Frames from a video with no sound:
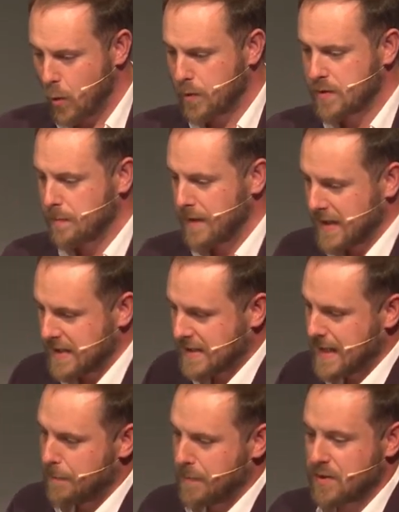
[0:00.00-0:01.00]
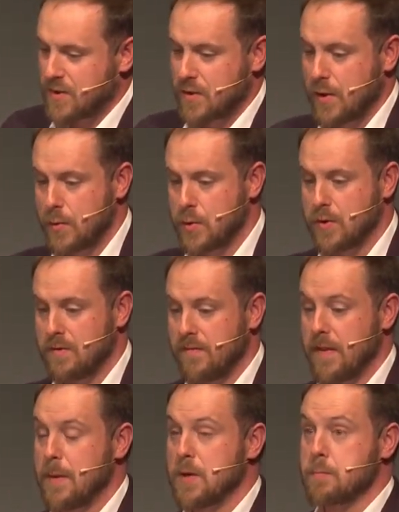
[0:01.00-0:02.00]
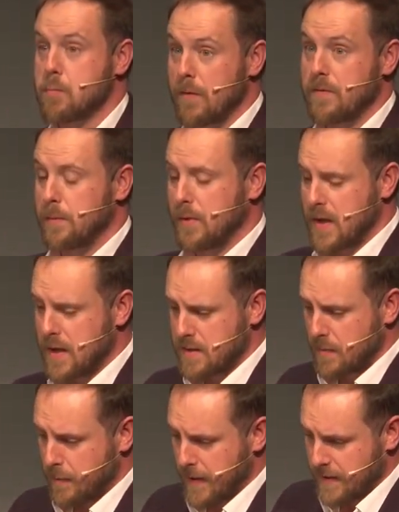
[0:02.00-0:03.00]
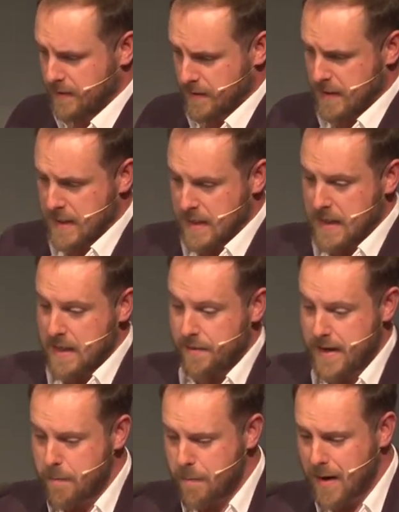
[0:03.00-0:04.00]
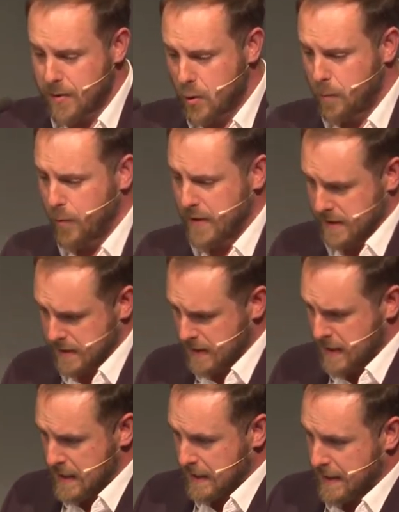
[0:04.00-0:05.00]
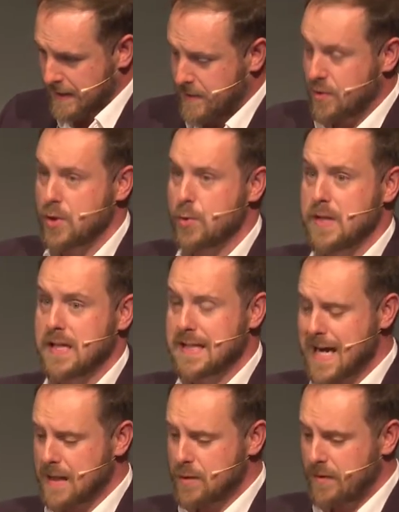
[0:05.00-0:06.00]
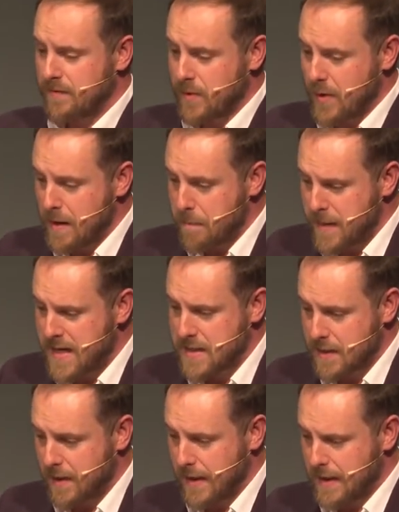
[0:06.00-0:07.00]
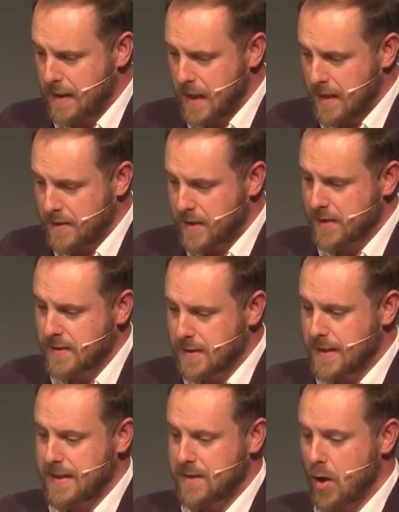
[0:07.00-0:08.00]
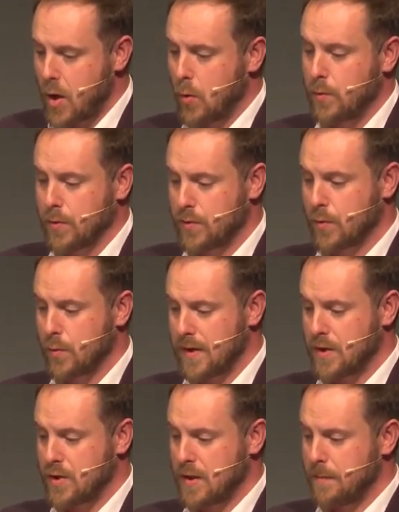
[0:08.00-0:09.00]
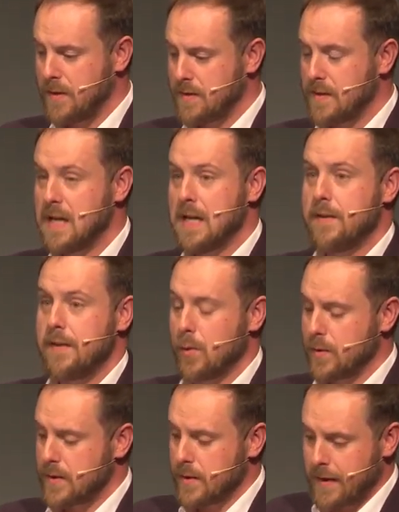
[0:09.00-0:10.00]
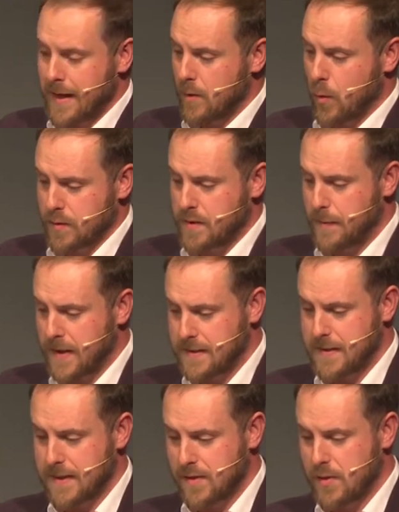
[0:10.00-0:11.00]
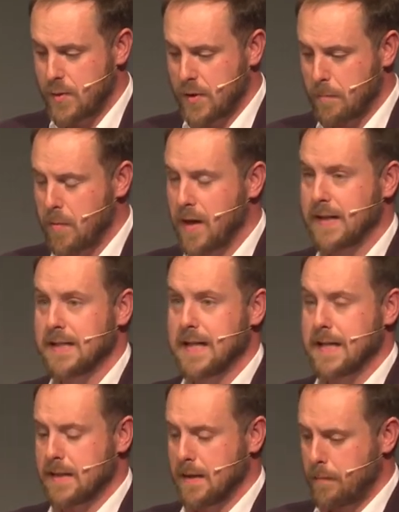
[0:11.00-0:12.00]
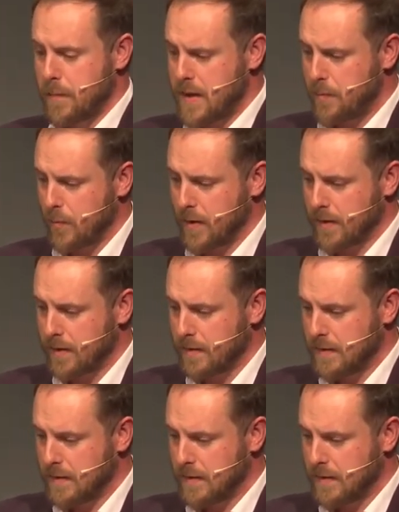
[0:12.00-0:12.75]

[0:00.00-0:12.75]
awesome and established solution for the most profitable customer base. The inbound operator gets the duty and tax revenue immediately and doesn't need to hold or store these shipments. They also get awesome ICS2 compliant data and paperwork.